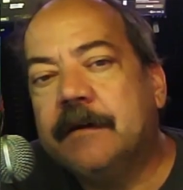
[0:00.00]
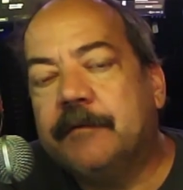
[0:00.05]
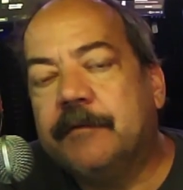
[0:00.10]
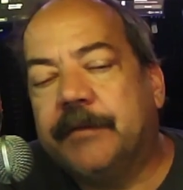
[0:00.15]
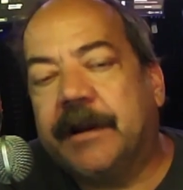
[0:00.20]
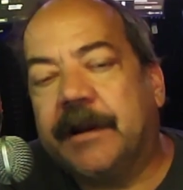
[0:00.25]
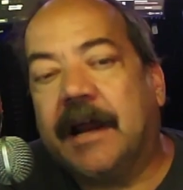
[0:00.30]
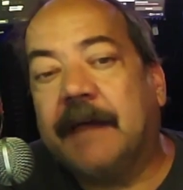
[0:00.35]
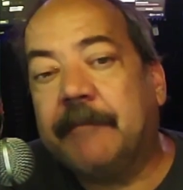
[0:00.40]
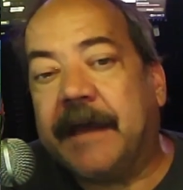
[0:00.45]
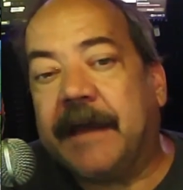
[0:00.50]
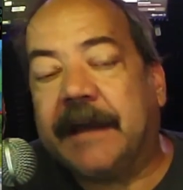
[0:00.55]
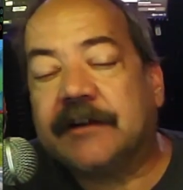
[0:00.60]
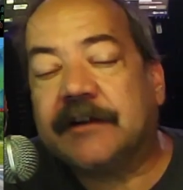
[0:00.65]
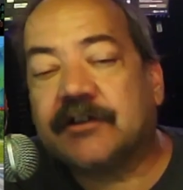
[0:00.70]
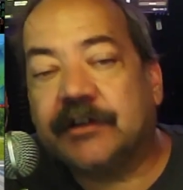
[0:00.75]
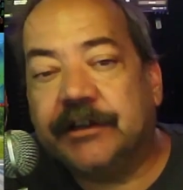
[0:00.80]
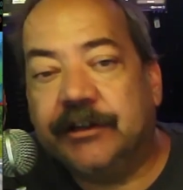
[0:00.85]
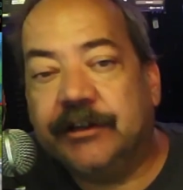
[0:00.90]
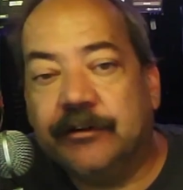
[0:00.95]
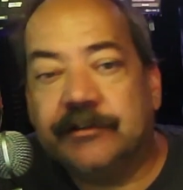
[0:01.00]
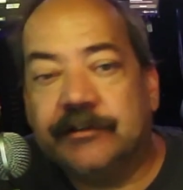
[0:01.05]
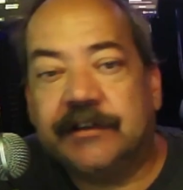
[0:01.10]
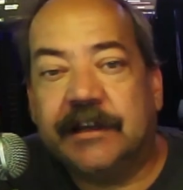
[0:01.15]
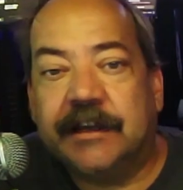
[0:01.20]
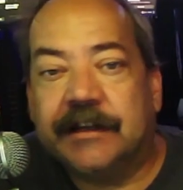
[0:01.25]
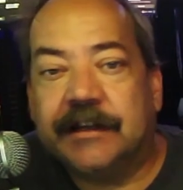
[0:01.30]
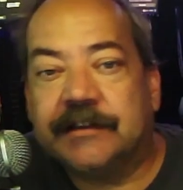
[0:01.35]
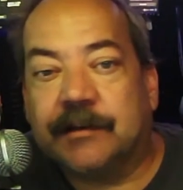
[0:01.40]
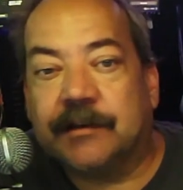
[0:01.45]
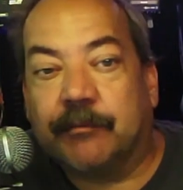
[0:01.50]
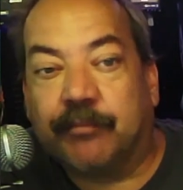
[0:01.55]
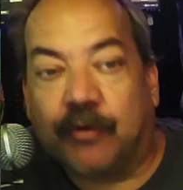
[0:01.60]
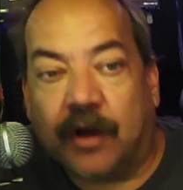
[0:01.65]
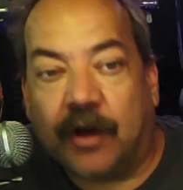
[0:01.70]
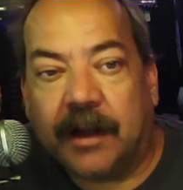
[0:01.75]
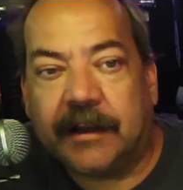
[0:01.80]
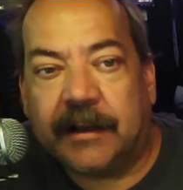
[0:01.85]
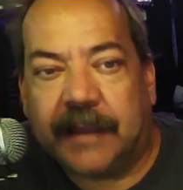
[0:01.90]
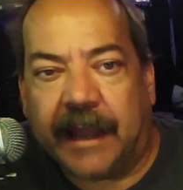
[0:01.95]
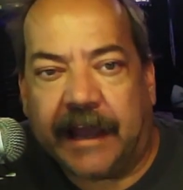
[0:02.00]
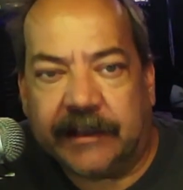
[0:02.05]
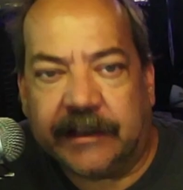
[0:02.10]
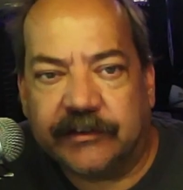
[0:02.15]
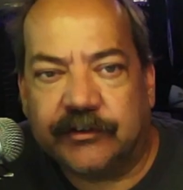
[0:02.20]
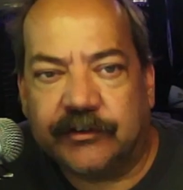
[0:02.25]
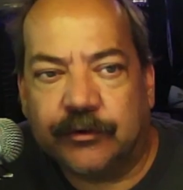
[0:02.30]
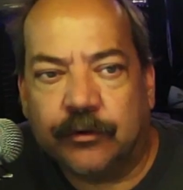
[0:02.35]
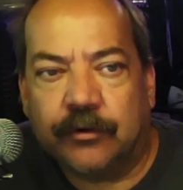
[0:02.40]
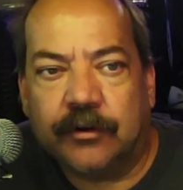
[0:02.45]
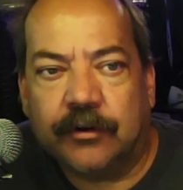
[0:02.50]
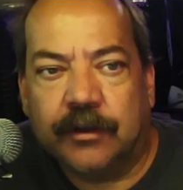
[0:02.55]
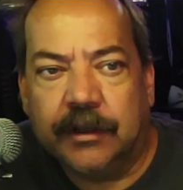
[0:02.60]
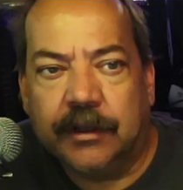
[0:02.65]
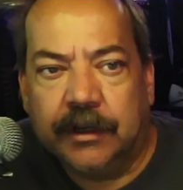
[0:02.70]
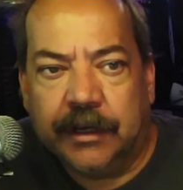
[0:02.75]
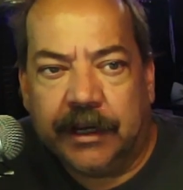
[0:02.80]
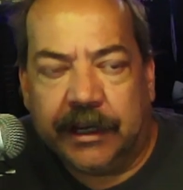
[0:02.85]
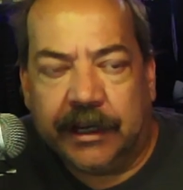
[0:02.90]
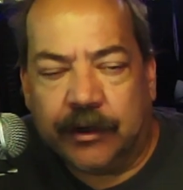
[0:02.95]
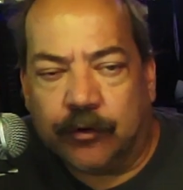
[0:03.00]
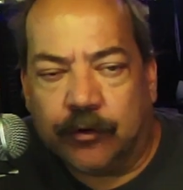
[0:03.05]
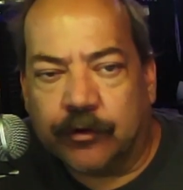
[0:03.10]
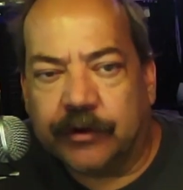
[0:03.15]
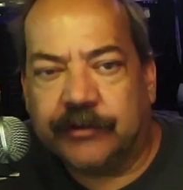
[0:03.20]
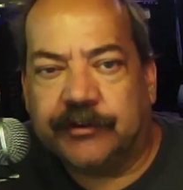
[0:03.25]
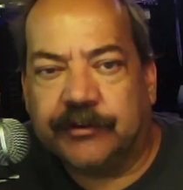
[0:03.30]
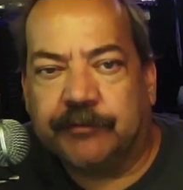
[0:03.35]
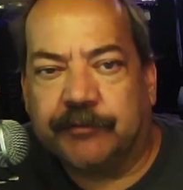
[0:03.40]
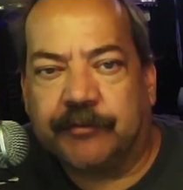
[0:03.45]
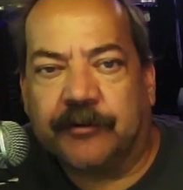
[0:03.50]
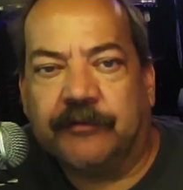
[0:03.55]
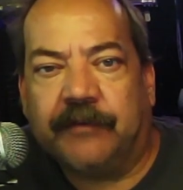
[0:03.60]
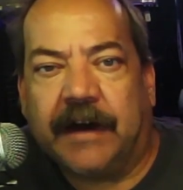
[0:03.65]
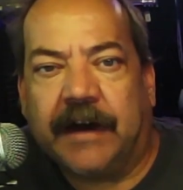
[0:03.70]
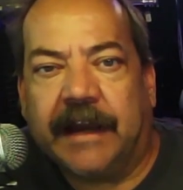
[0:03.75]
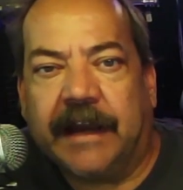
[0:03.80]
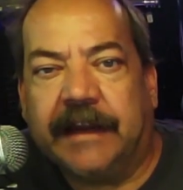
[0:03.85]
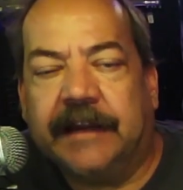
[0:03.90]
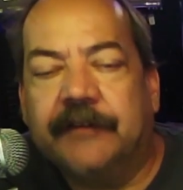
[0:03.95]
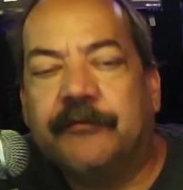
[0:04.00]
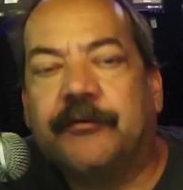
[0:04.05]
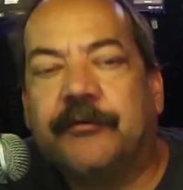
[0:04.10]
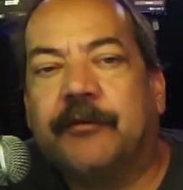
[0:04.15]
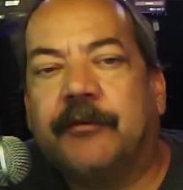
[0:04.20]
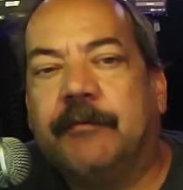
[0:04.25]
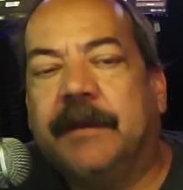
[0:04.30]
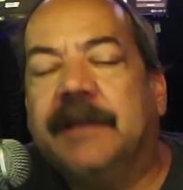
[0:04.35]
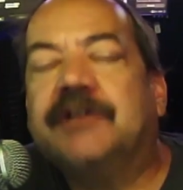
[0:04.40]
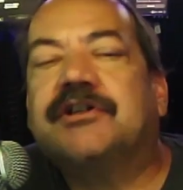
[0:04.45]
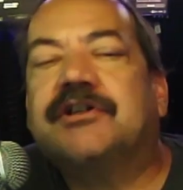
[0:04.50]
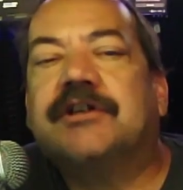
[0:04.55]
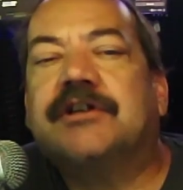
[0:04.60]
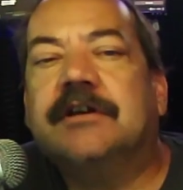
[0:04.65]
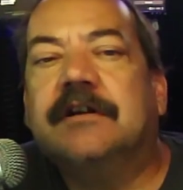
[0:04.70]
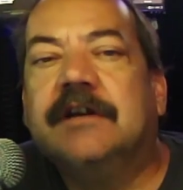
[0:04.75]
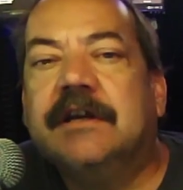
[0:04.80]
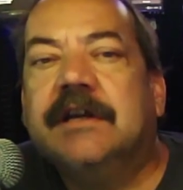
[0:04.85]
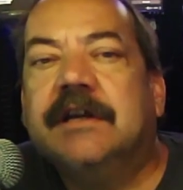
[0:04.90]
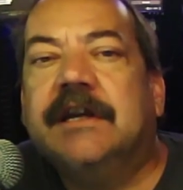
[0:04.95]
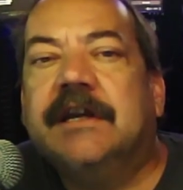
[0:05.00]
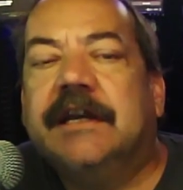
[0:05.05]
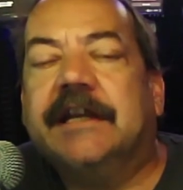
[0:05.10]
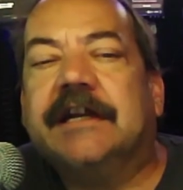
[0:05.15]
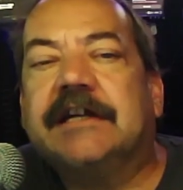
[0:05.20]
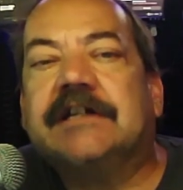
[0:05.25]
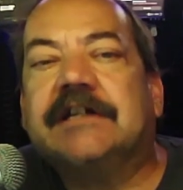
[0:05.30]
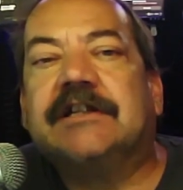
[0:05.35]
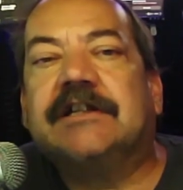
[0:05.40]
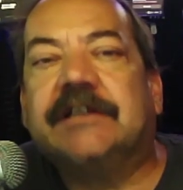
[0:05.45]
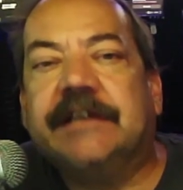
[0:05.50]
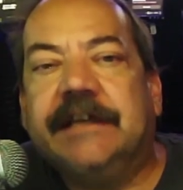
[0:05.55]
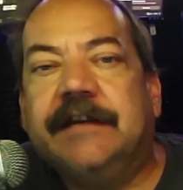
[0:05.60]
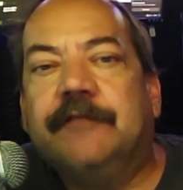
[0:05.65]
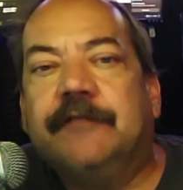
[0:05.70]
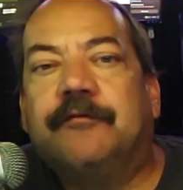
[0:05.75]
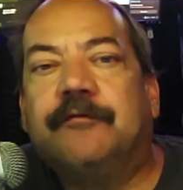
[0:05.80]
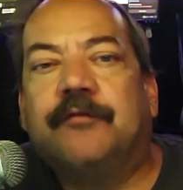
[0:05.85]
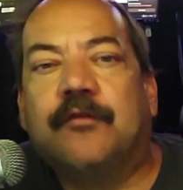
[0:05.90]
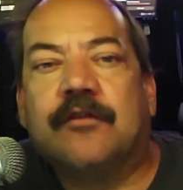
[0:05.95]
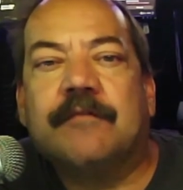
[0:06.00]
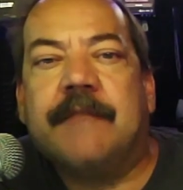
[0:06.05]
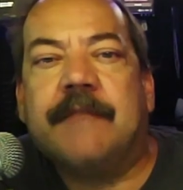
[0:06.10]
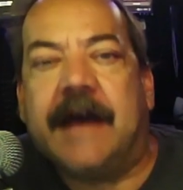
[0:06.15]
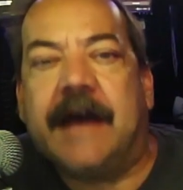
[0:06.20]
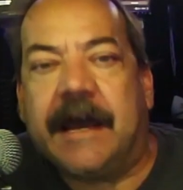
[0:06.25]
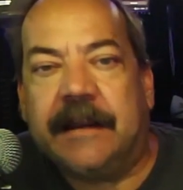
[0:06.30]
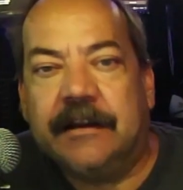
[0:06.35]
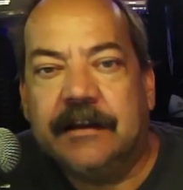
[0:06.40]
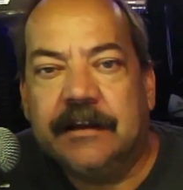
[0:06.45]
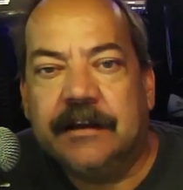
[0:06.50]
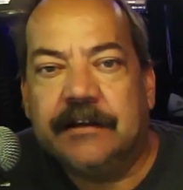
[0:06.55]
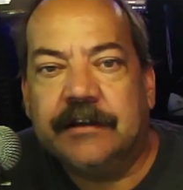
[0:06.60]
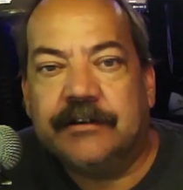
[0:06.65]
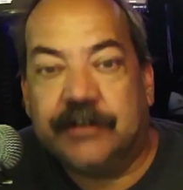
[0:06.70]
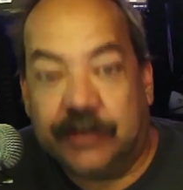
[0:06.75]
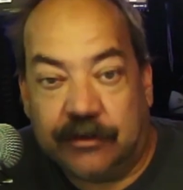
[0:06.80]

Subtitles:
but I'm actually using it as a broadcast tool in order to provide information in a clean format to you